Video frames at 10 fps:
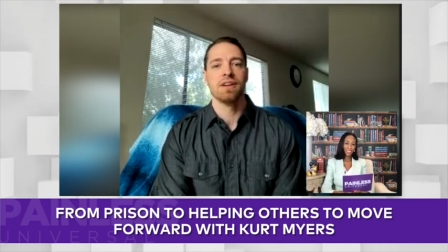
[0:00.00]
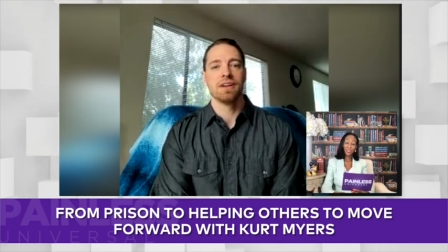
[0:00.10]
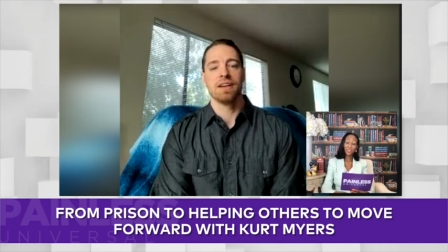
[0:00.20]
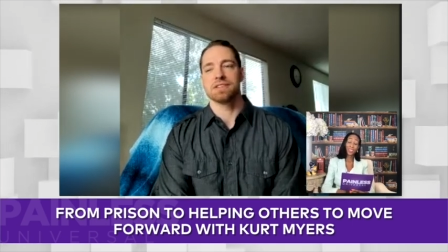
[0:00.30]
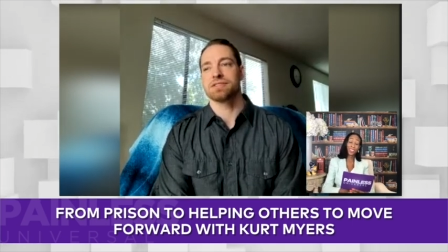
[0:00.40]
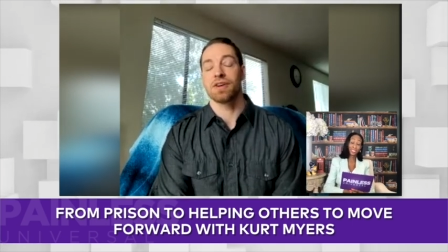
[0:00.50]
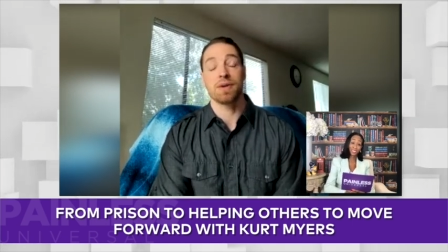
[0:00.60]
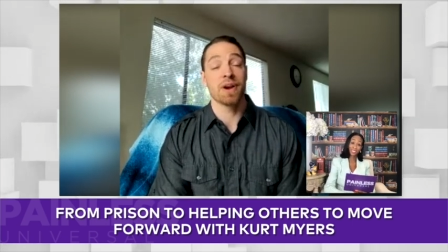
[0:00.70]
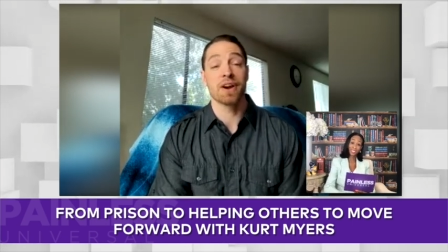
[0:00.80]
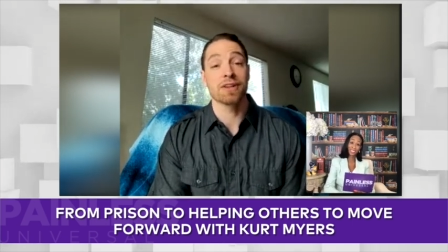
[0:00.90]
Mm-hmm. And so I
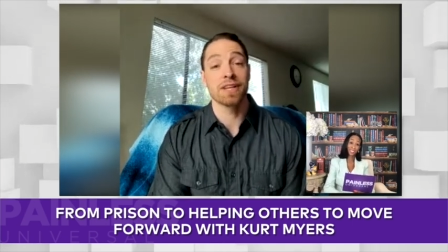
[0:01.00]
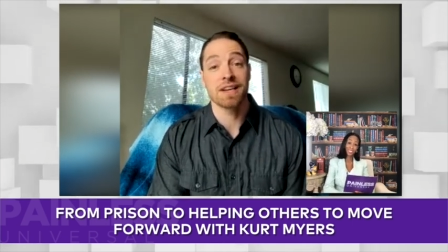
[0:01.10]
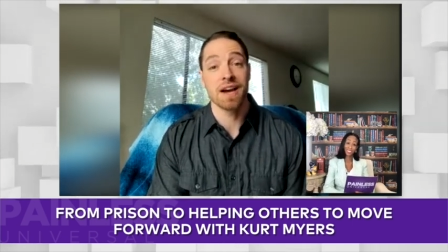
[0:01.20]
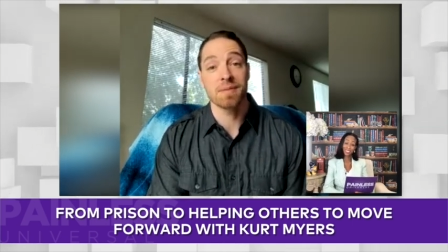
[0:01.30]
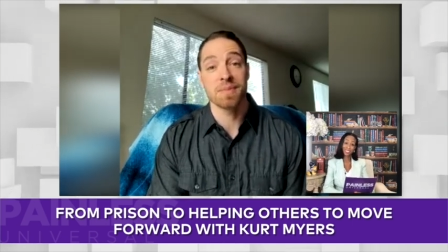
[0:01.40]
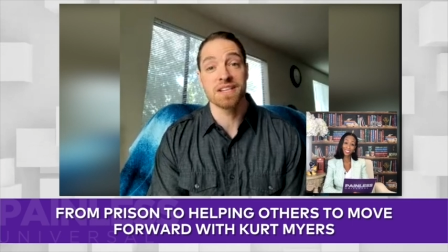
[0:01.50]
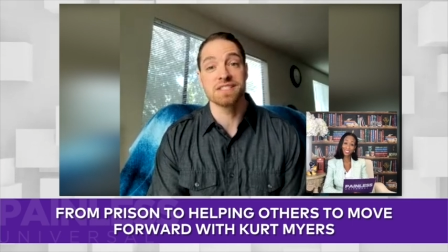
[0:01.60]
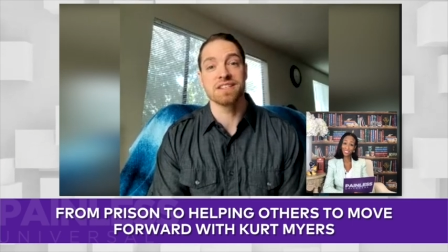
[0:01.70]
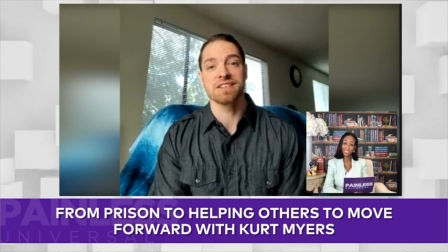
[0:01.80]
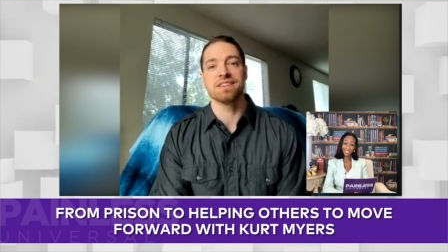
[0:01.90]
barely got my
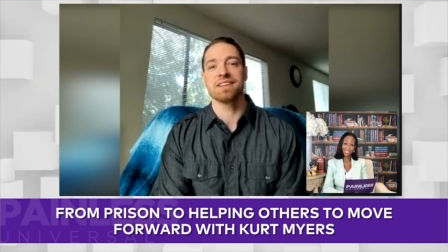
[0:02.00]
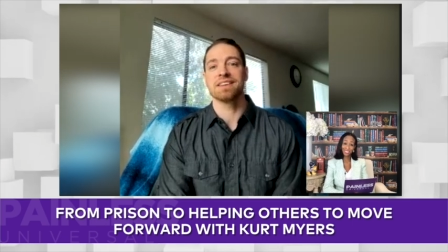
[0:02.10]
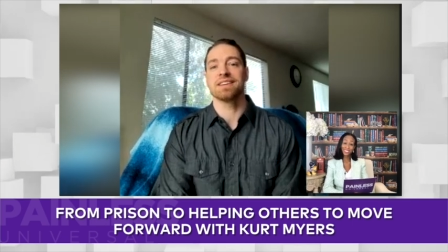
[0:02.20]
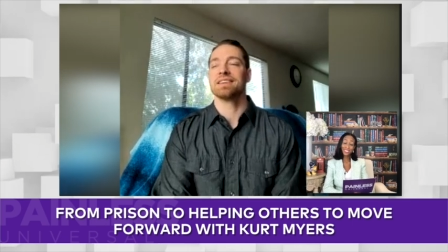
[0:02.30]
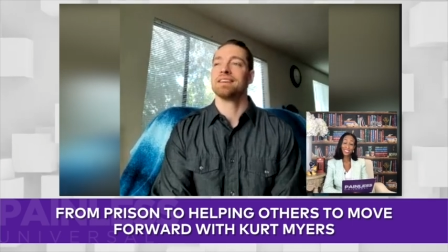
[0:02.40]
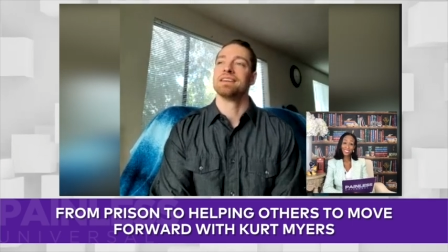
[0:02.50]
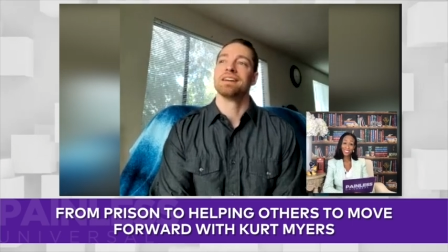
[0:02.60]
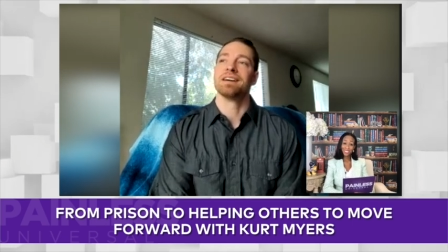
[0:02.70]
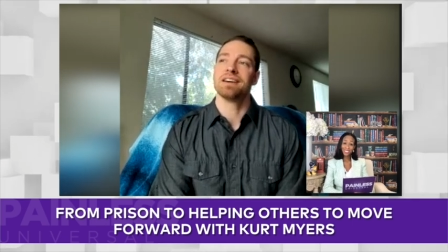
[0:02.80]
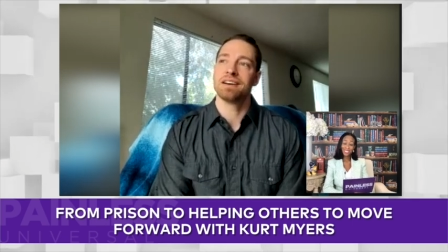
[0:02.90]
GED
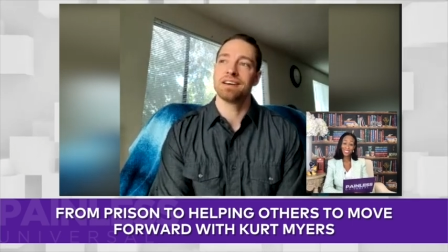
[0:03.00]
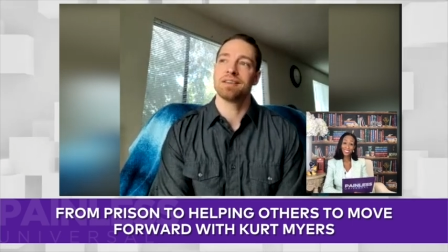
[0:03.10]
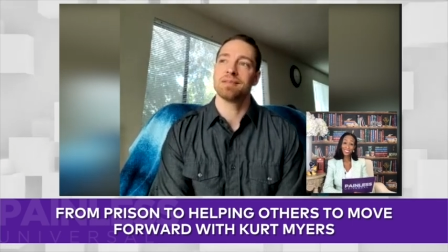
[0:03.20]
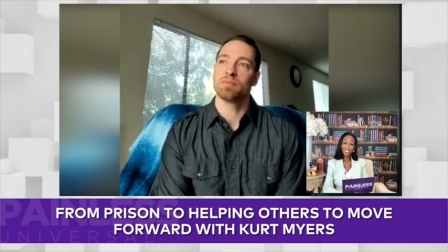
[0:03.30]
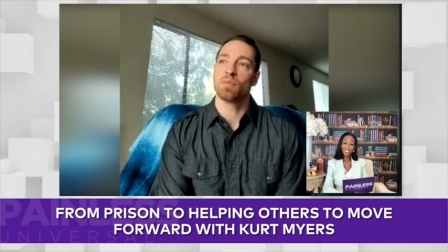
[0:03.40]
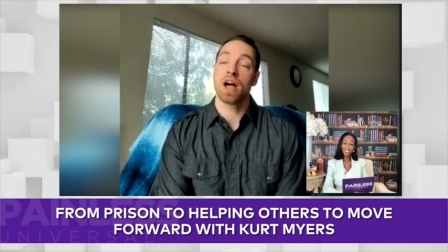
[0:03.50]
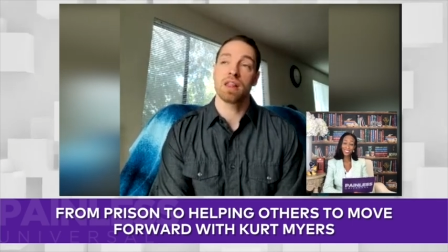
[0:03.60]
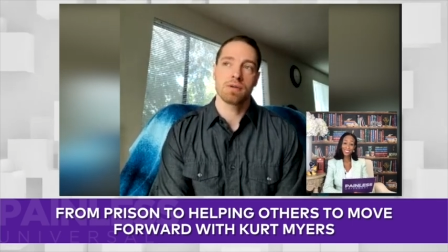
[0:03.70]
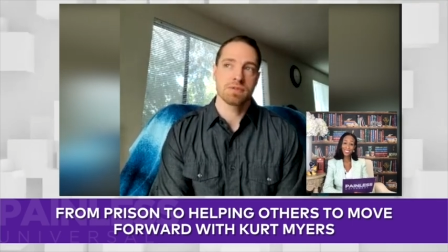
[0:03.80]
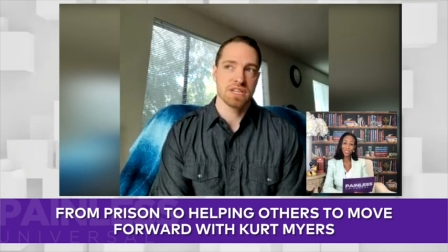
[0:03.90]
um,
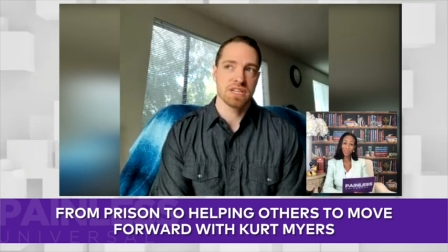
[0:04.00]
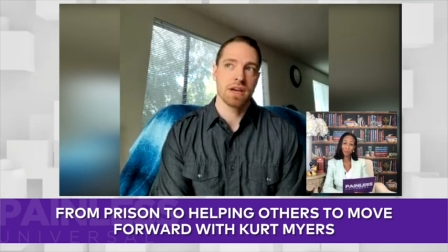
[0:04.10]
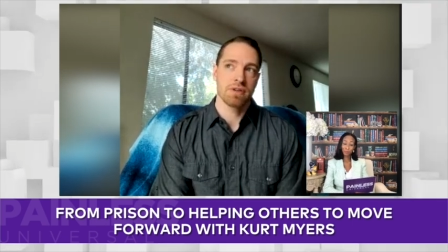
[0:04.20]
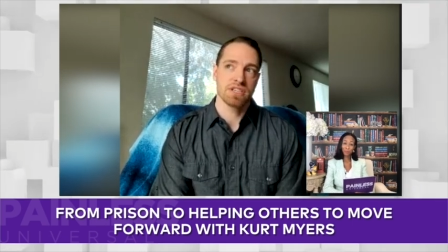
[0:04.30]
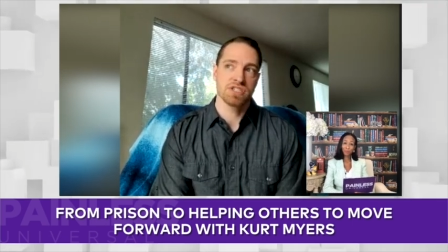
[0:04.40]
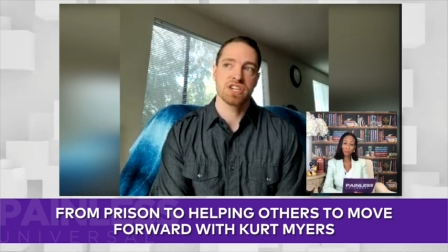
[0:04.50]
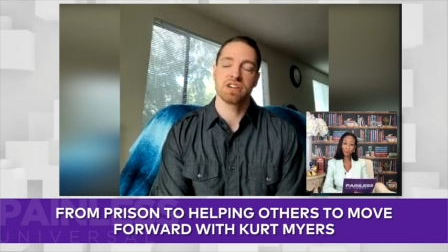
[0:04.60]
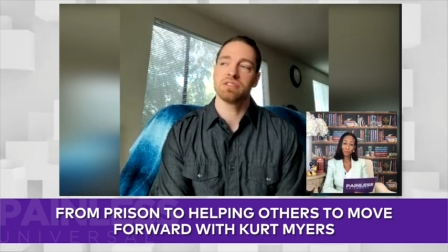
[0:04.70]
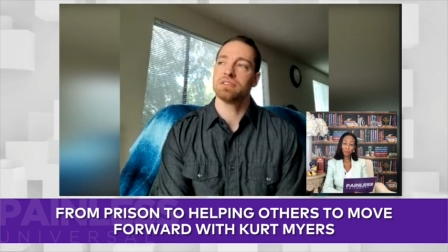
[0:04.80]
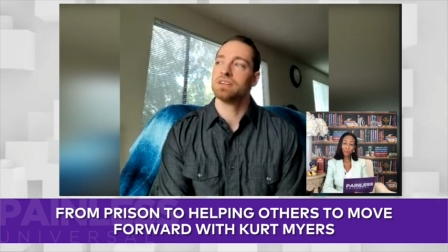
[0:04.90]
while I was in county jail.